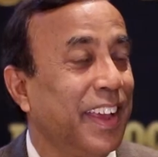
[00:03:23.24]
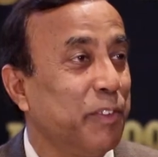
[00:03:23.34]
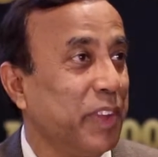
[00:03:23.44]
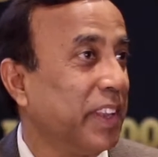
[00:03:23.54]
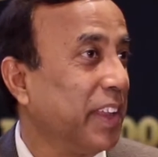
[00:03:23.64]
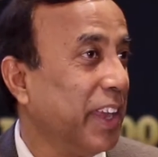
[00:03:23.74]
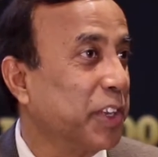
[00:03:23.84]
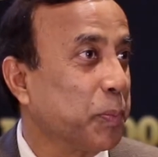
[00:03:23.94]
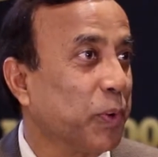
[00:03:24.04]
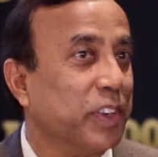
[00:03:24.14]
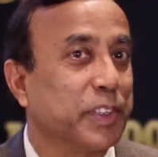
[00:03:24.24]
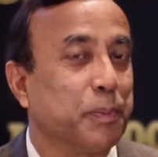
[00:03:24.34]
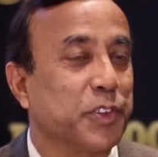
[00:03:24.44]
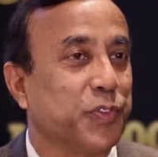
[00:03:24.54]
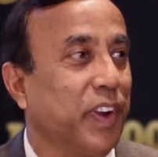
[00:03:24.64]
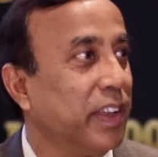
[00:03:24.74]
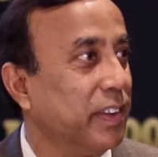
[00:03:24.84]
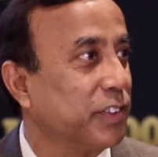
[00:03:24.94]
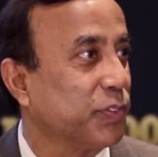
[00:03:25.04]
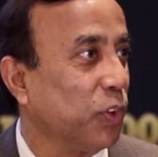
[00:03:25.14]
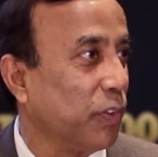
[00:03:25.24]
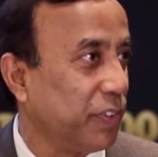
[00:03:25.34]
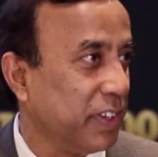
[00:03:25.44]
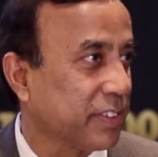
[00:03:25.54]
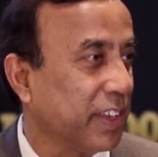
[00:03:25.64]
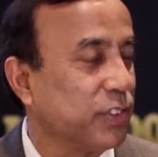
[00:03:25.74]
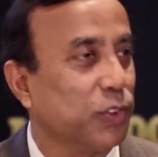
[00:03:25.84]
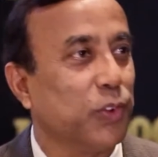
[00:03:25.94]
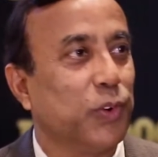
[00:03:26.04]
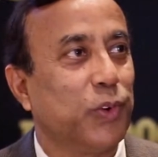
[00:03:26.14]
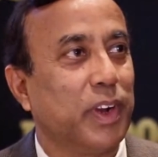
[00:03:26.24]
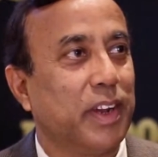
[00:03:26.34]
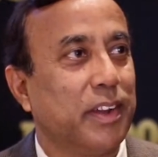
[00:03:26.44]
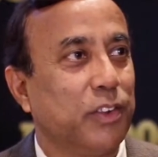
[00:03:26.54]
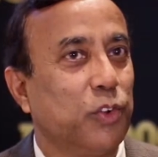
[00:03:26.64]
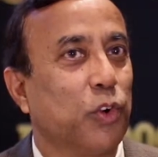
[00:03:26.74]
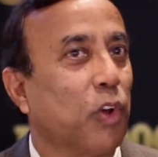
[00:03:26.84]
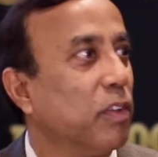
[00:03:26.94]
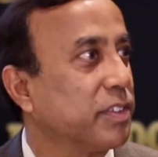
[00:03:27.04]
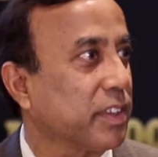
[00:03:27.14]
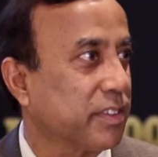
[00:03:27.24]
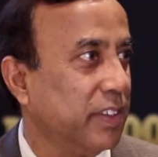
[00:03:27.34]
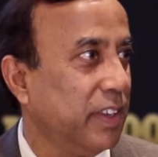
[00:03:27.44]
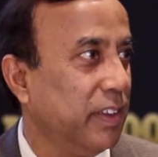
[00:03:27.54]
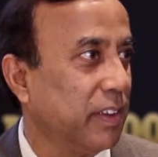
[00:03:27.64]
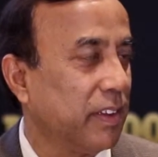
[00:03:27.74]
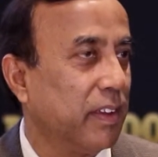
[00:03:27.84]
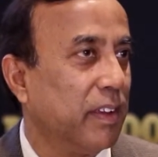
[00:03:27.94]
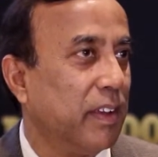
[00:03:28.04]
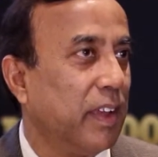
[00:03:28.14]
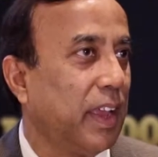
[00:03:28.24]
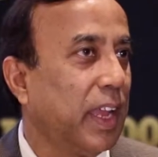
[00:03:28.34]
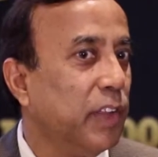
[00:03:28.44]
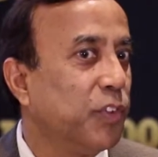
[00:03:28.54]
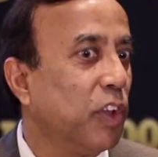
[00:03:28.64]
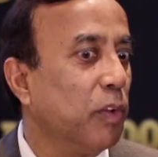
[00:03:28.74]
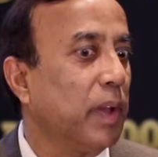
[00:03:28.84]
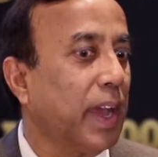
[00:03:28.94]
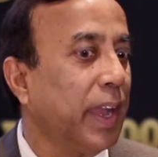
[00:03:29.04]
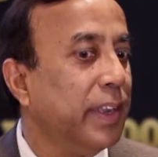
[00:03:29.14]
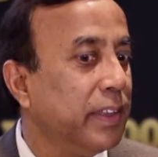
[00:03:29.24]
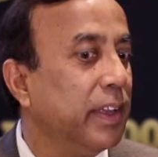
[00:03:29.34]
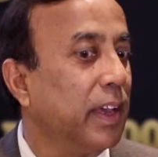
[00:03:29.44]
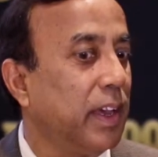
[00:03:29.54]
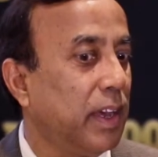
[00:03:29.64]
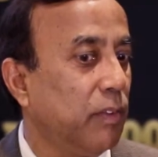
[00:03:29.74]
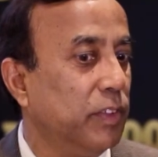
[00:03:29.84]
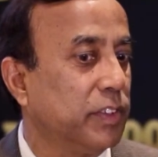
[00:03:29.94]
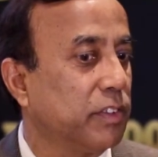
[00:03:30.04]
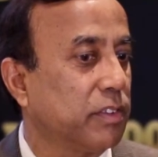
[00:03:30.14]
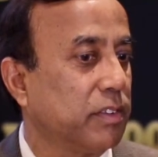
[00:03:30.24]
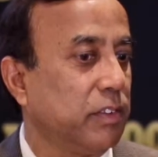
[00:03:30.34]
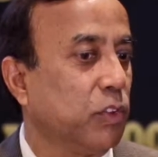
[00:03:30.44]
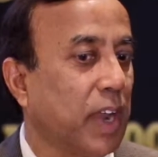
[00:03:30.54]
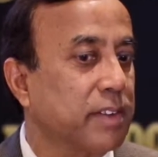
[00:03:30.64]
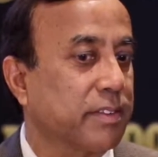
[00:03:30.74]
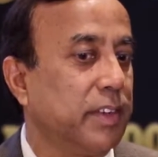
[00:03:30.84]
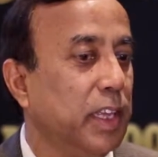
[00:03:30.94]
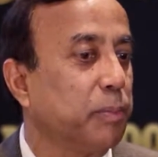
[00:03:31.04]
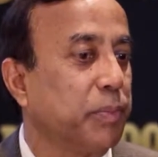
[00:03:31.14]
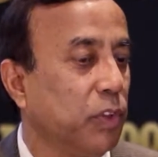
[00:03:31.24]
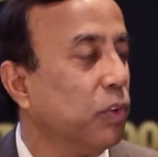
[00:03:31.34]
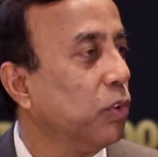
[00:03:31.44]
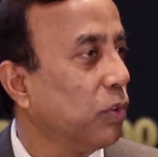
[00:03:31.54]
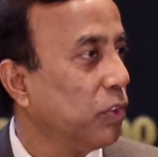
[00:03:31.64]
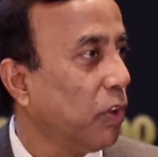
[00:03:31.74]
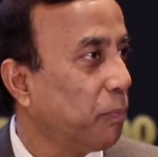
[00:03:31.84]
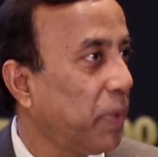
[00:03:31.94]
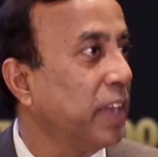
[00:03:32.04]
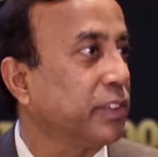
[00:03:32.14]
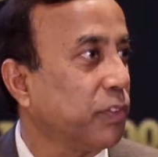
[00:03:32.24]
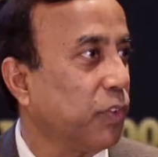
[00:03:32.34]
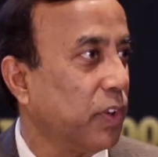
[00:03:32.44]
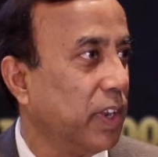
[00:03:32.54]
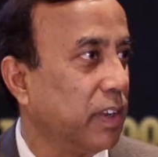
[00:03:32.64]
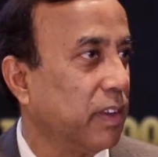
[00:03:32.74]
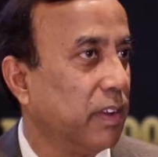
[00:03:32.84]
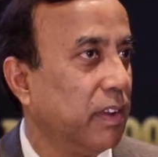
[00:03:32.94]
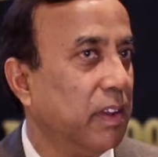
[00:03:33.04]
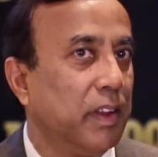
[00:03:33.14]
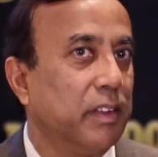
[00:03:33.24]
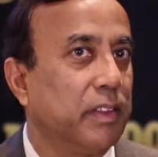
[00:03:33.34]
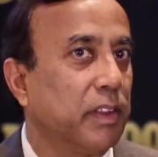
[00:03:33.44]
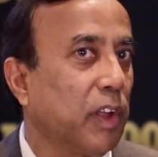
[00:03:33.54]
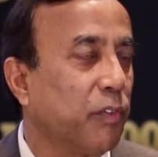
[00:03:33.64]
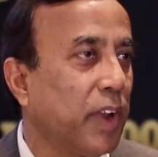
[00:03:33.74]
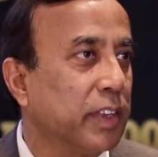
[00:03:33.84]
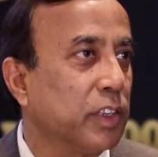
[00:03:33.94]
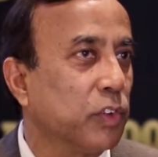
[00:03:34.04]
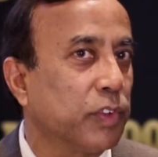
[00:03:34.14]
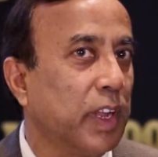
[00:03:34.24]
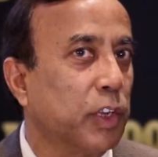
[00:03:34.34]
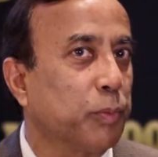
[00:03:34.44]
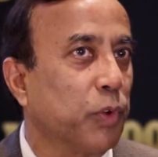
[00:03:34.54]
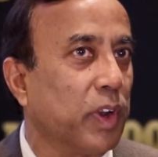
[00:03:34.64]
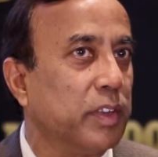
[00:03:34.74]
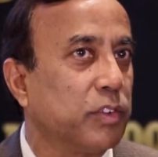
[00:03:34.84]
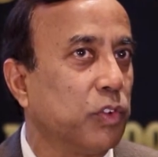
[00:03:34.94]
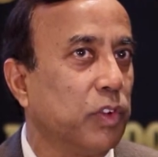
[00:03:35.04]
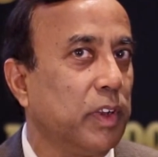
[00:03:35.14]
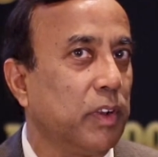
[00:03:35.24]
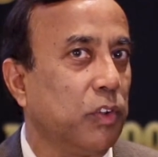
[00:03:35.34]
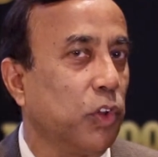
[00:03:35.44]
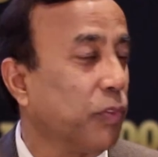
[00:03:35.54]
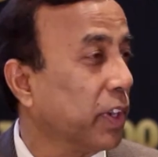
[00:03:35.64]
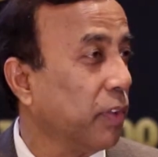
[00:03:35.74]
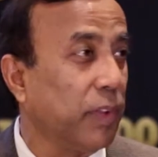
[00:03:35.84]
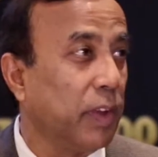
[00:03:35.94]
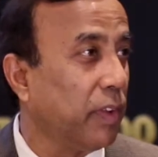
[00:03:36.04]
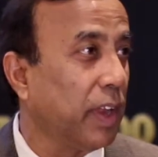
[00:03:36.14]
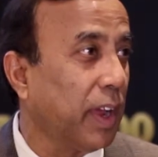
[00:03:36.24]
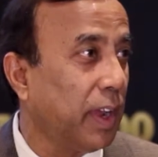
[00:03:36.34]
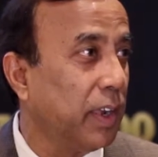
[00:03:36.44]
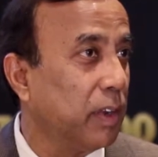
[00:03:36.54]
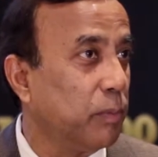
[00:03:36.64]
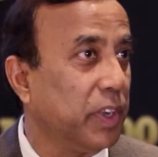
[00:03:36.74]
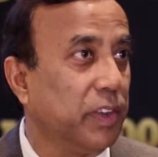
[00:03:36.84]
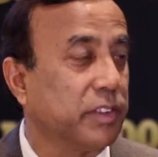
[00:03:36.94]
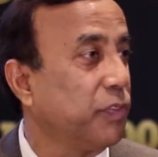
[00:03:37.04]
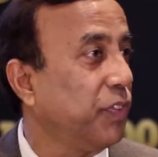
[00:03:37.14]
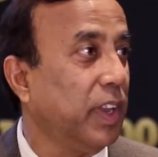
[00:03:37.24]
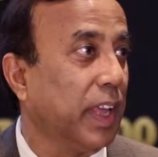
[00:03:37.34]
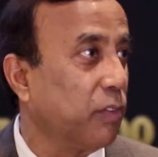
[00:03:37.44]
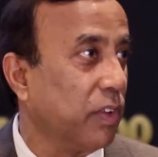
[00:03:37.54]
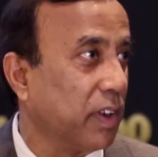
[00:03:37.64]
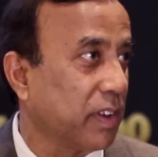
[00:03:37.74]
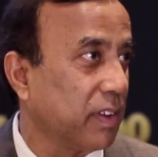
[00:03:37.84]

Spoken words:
I mean, the entrepreneurship is fun. It's full of risk, as you know. You don't always succeed. And if you have an idea, which is, you can't sleep, you know, you have passion for it, the advantage of the entrepreneur is you're working very, very hard, but it doesn't feel like work.